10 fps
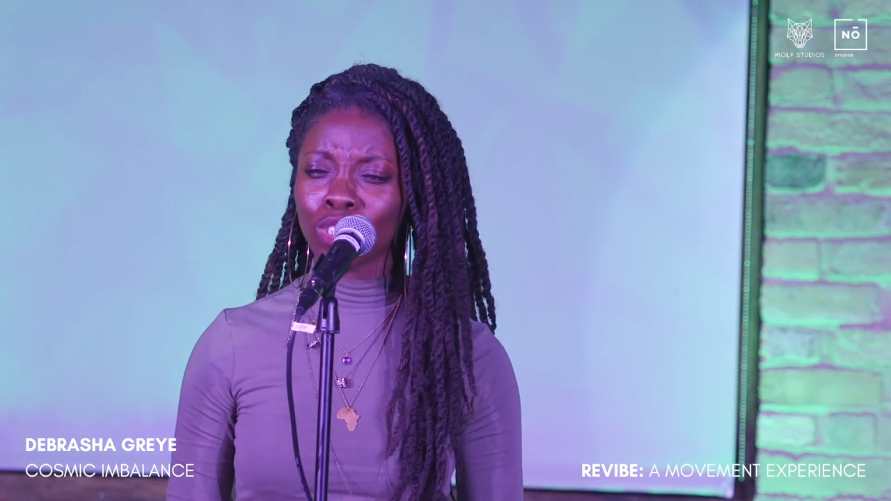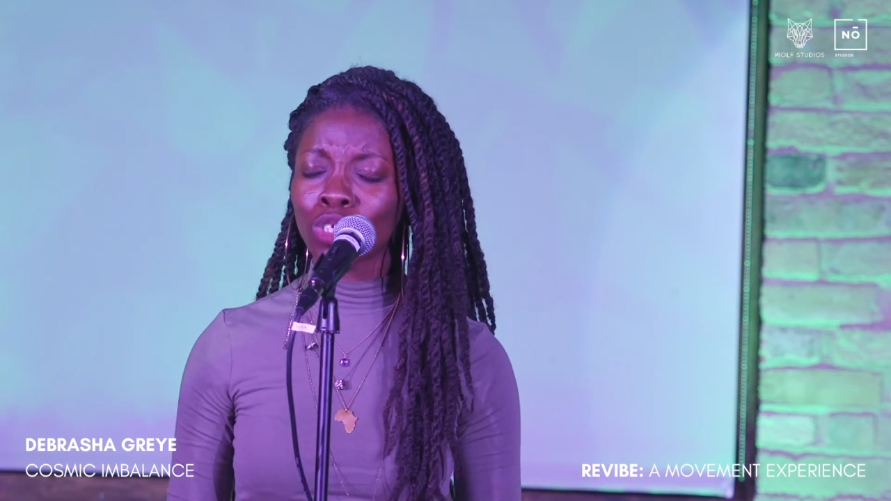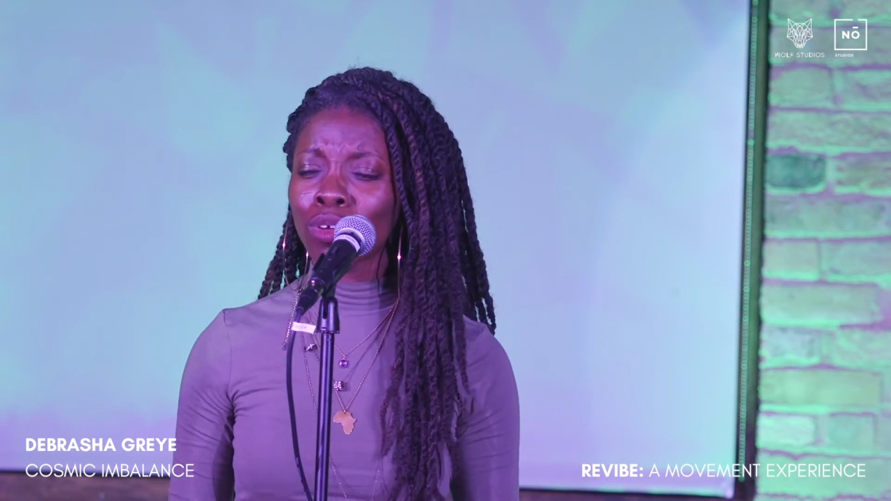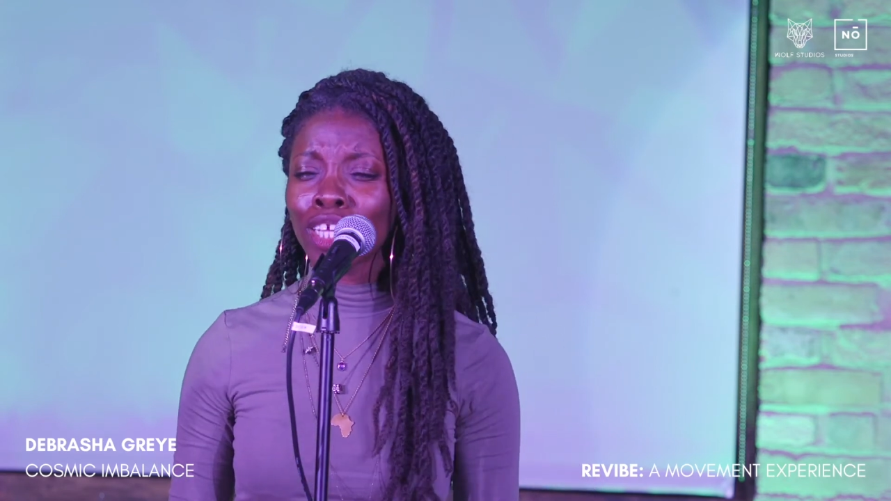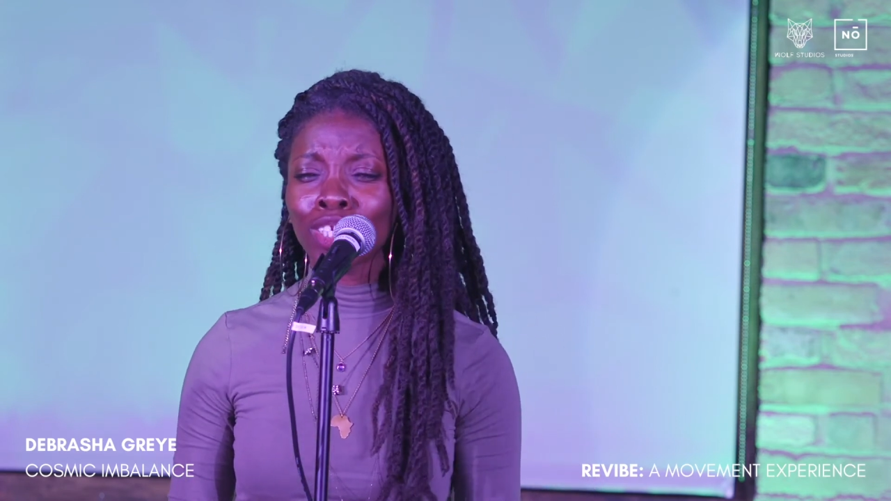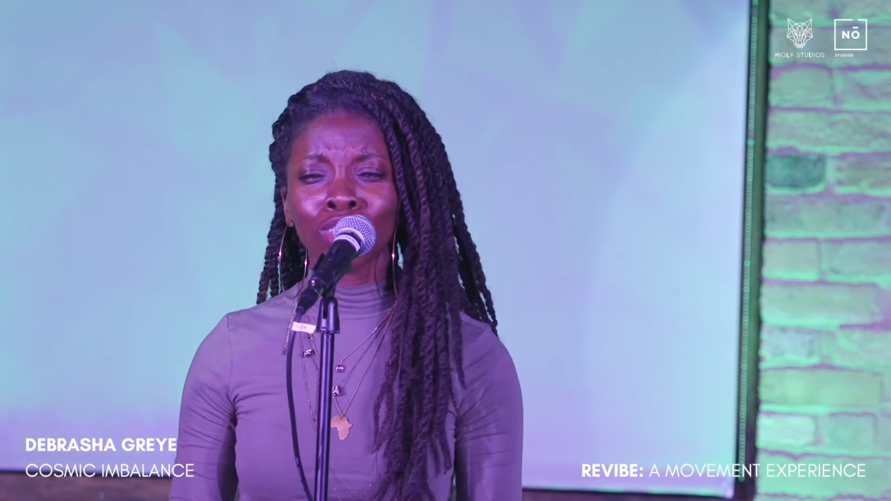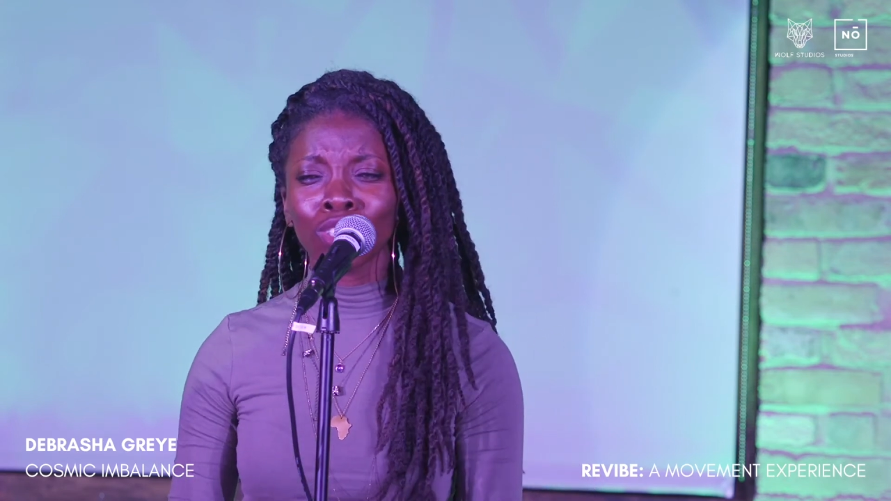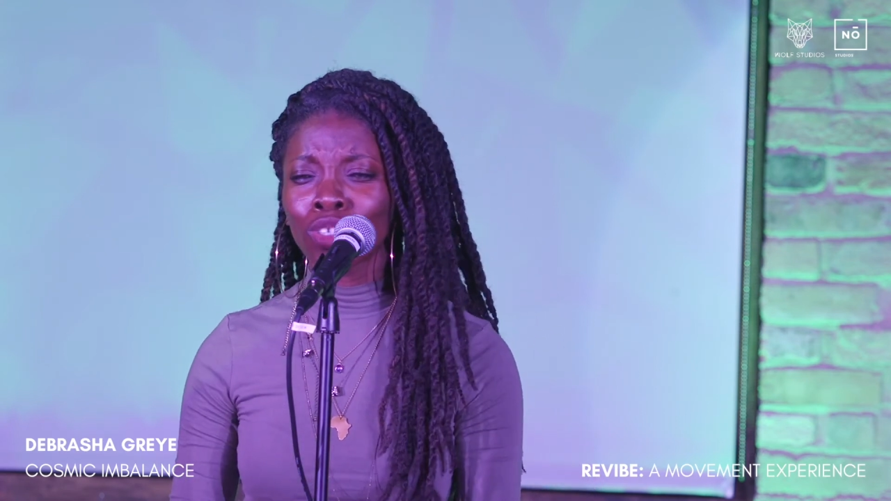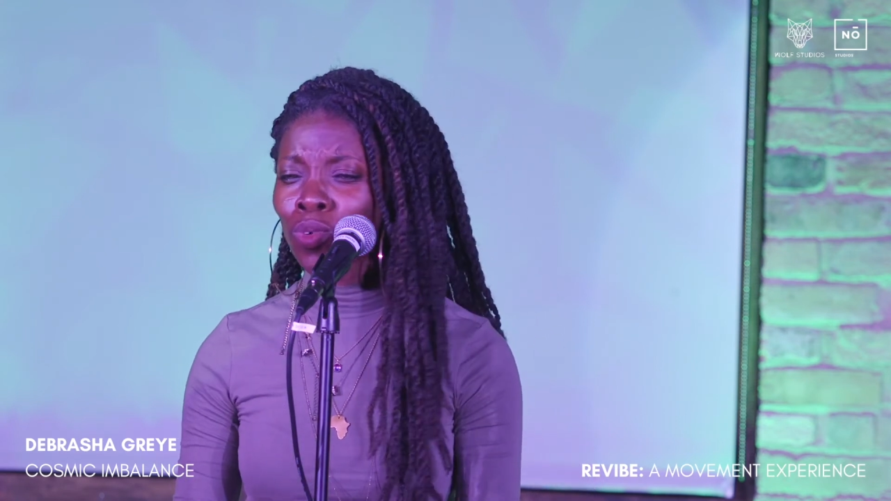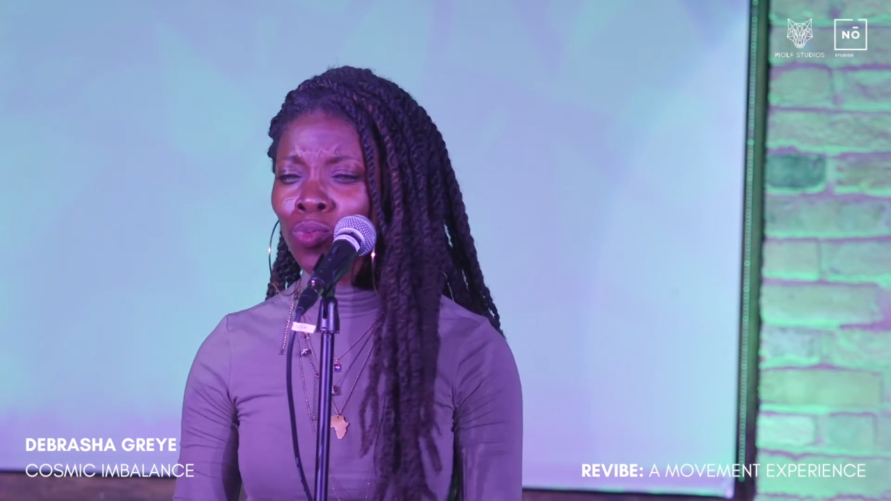treasure
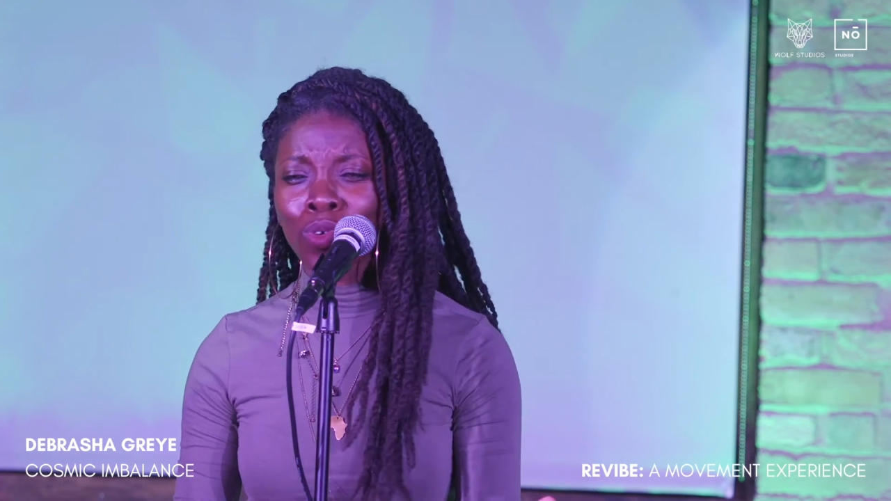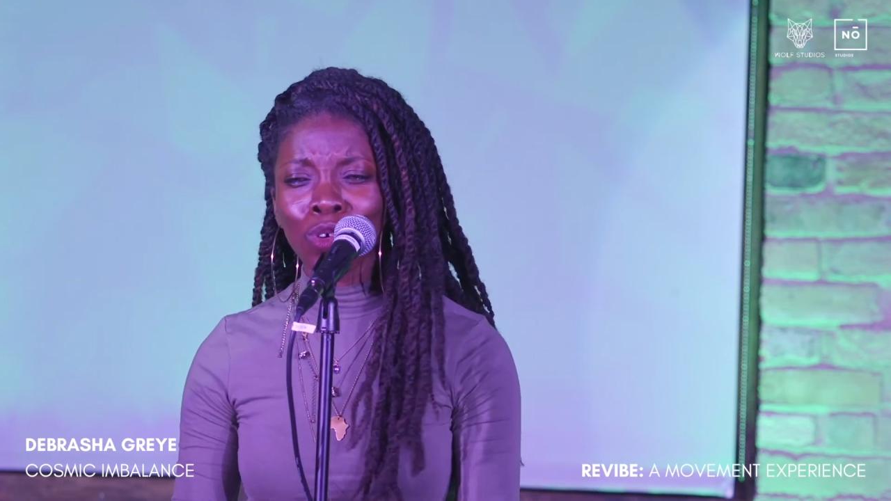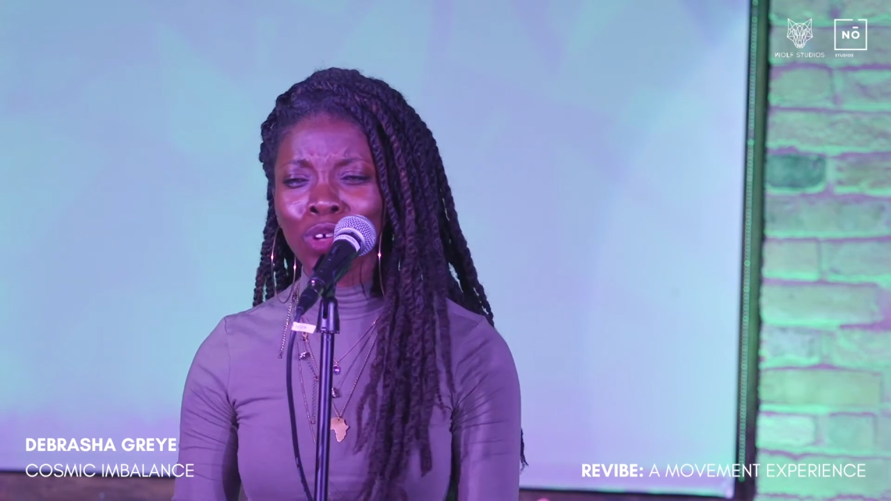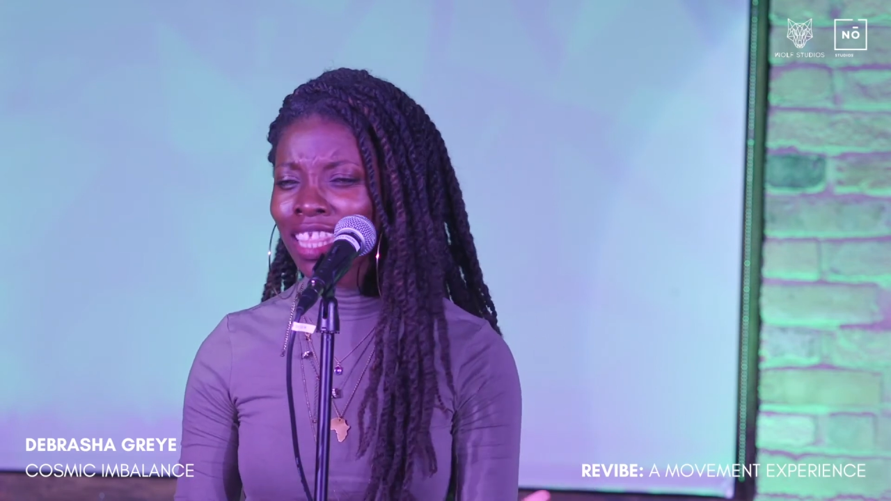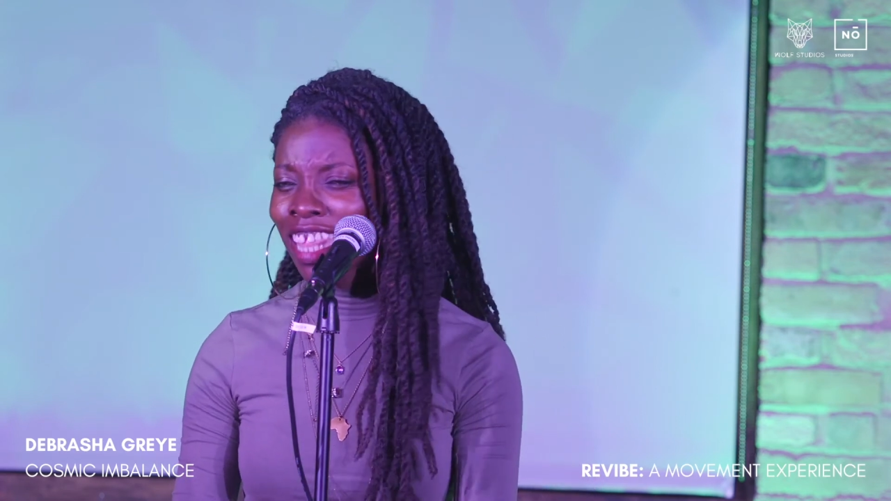your wool